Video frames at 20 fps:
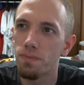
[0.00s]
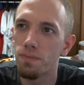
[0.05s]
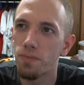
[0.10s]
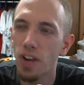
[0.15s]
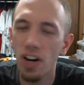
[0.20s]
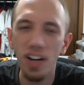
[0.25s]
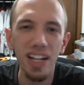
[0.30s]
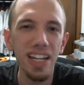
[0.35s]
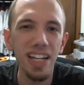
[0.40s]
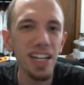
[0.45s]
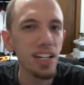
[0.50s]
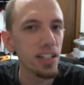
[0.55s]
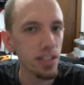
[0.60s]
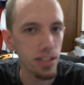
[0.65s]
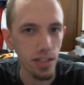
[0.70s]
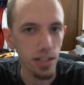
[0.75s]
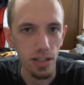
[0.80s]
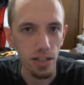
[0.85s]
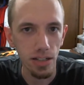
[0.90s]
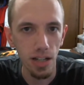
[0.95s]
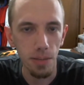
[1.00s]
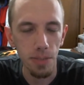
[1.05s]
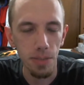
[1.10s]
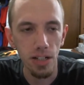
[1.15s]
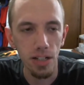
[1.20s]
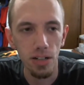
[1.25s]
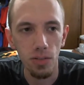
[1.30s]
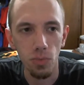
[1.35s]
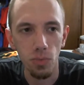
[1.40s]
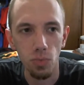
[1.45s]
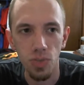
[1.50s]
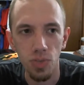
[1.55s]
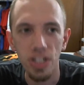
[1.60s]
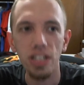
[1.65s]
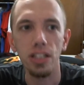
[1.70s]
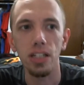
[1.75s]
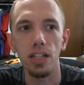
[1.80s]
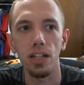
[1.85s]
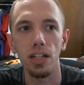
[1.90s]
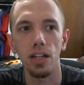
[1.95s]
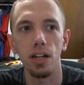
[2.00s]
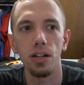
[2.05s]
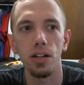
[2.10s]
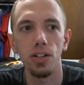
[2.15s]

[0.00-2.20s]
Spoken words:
very innocent. I mean, really,